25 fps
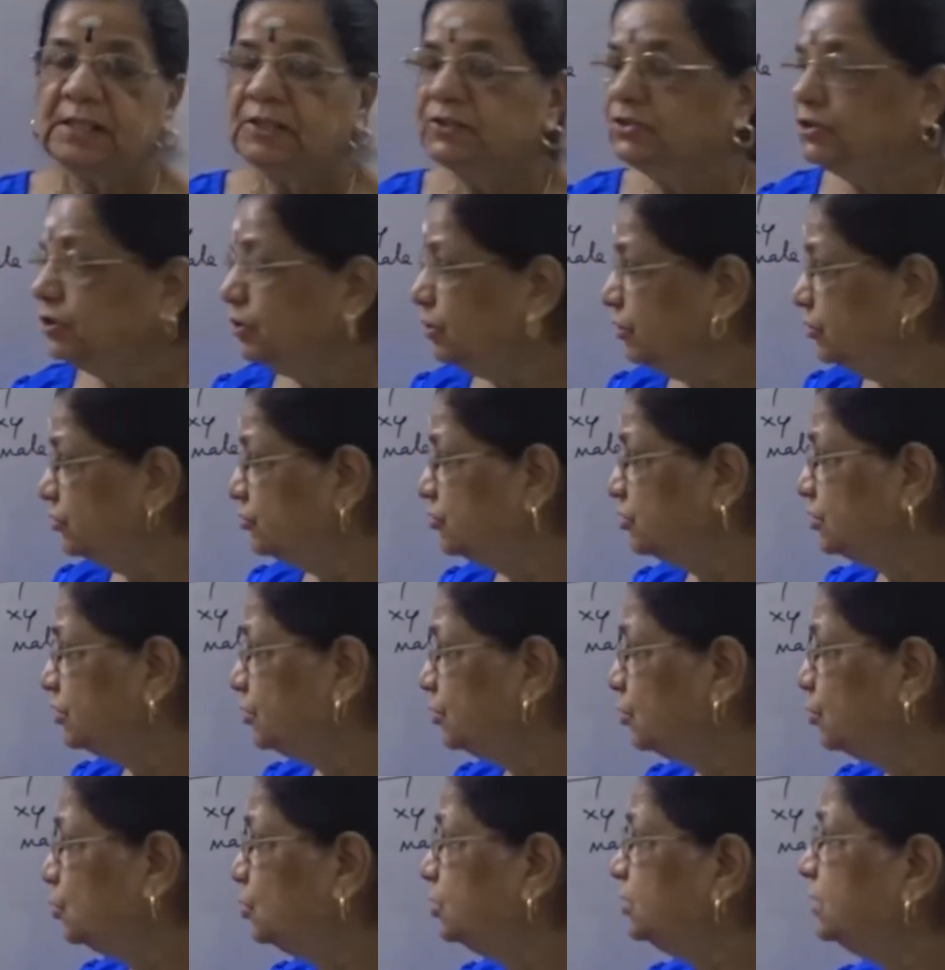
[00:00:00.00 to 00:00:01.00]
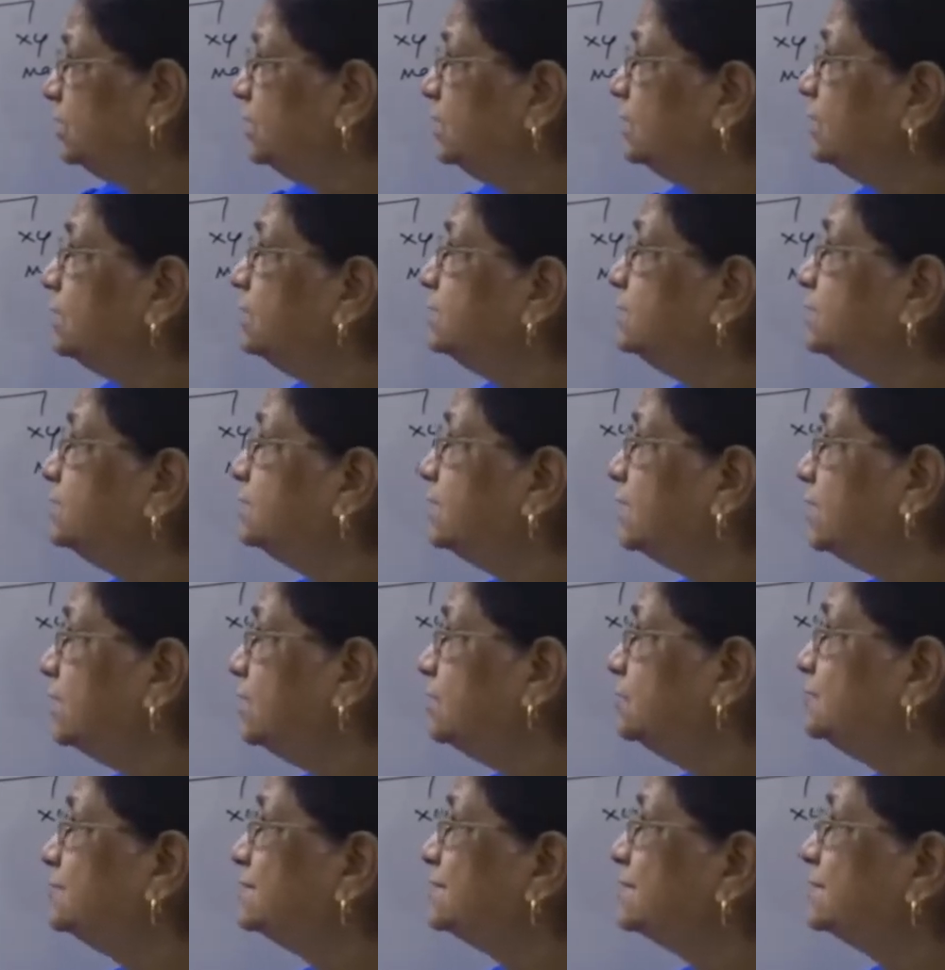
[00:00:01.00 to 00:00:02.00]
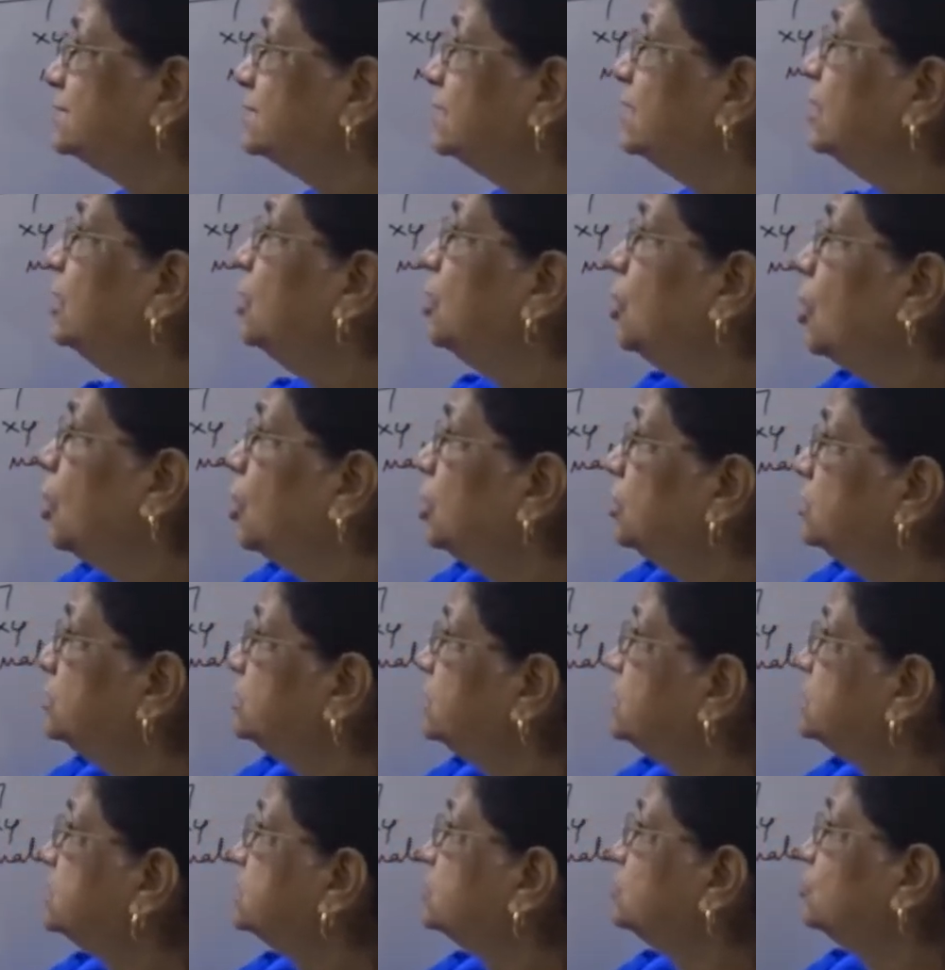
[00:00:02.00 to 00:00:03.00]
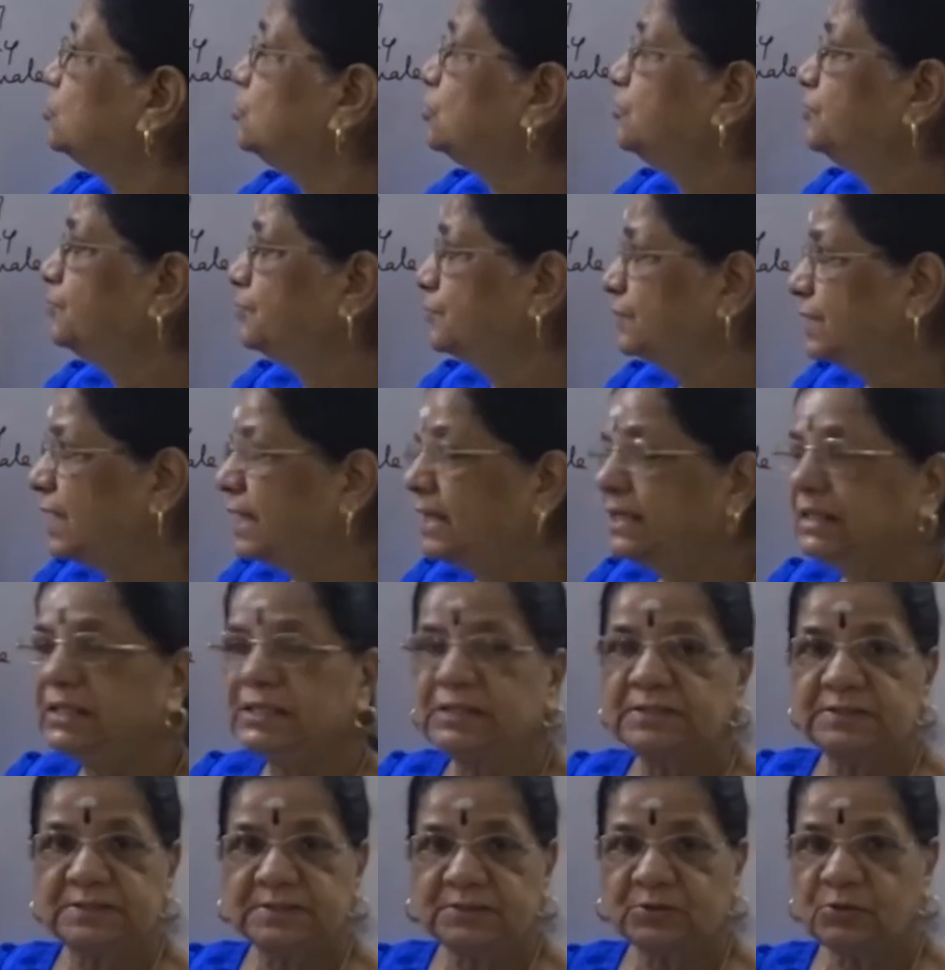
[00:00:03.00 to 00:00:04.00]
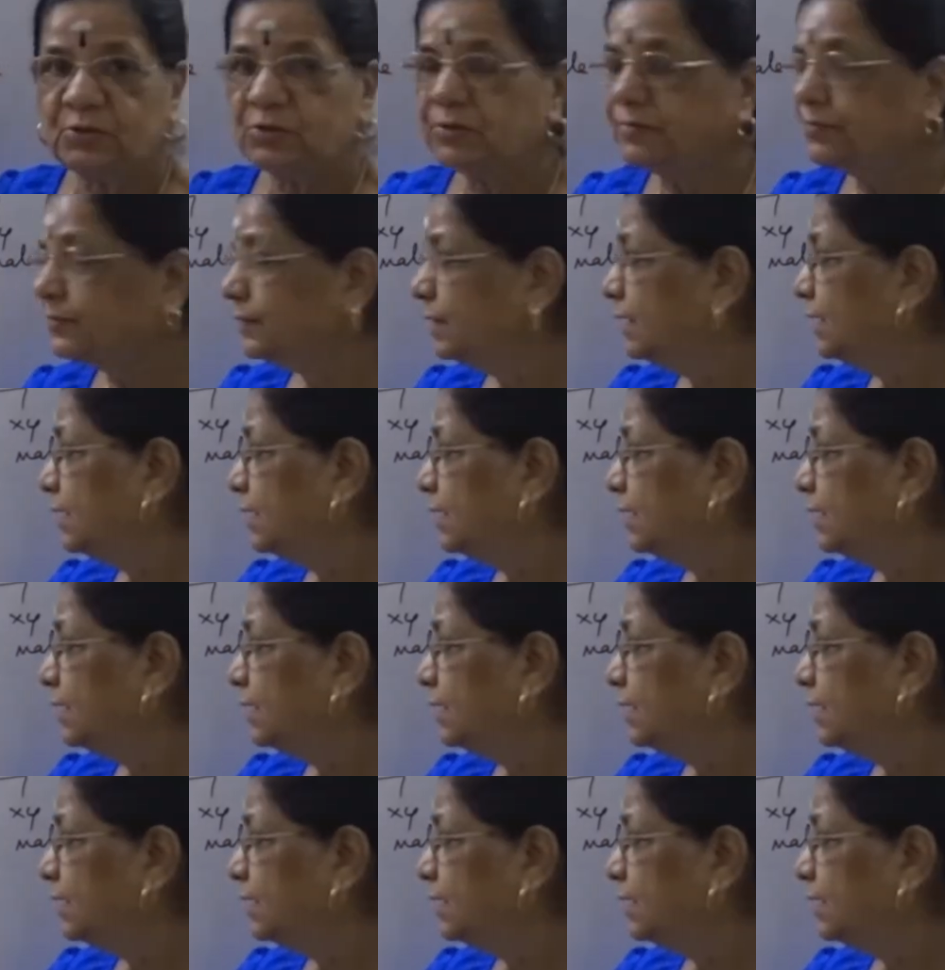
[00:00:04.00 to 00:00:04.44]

So you should know the terms autosome, allosome,